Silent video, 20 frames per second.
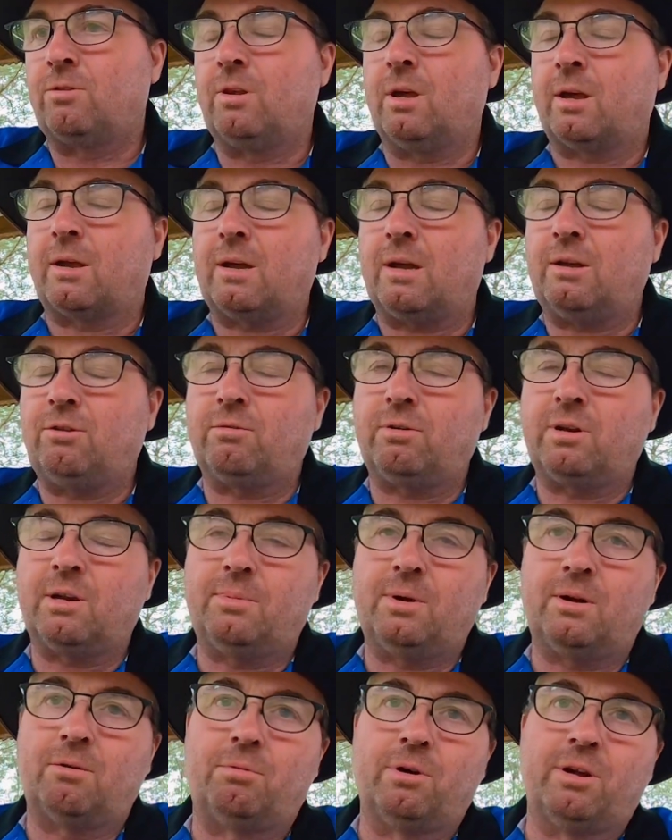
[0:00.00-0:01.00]
again, doing a
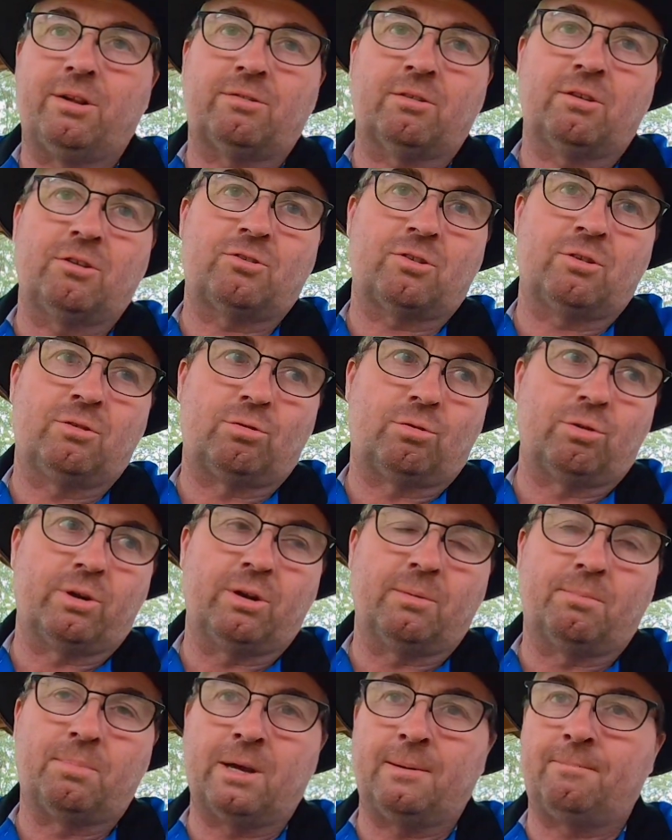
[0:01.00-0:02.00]
bit of research and talking
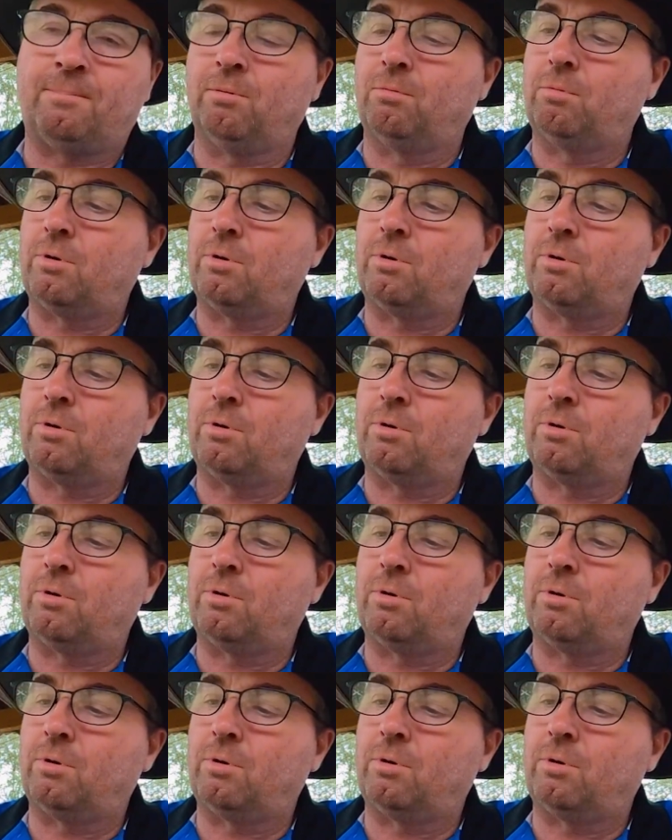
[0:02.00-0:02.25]
to people,